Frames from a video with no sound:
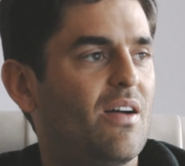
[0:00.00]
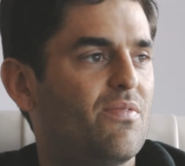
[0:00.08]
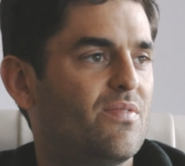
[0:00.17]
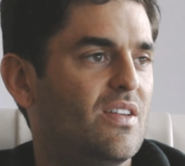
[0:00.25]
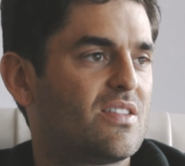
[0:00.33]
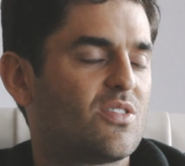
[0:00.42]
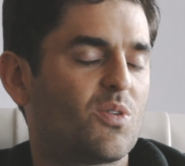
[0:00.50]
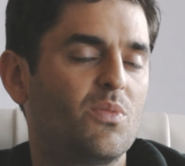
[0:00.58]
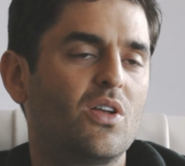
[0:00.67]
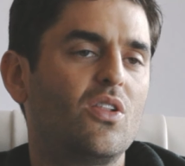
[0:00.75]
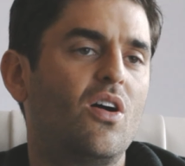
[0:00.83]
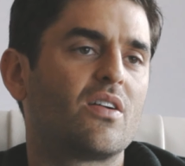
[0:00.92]
I've, it took
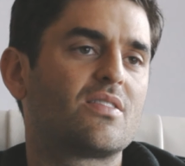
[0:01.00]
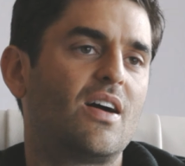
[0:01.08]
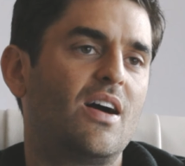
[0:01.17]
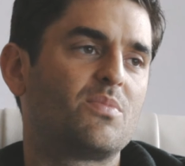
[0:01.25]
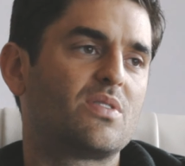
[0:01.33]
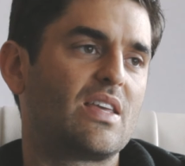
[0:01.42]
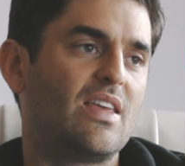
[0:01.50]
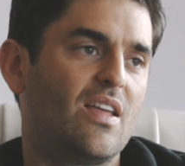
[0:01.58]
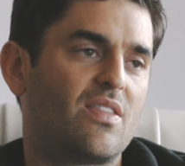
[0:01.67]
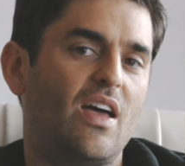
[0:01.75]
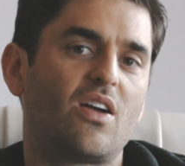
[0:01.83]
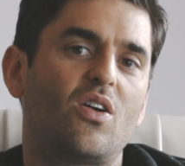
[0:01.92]
me a long time to
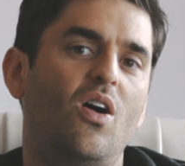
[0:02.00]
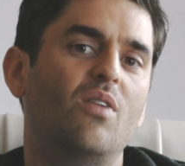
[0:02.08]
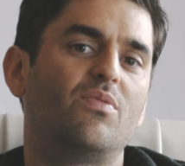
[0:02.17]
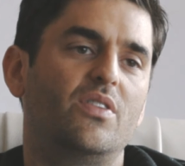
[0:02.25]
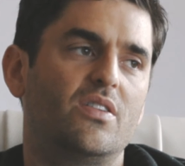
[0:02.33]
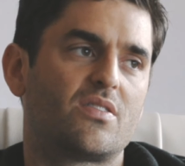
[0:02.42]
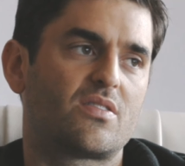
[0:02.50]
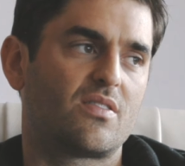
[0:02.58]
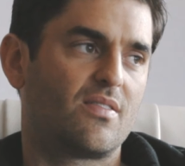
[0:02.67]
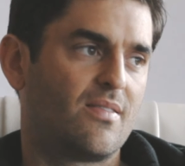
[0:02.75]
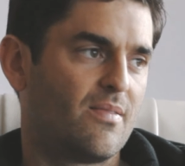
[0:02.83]
get that confidence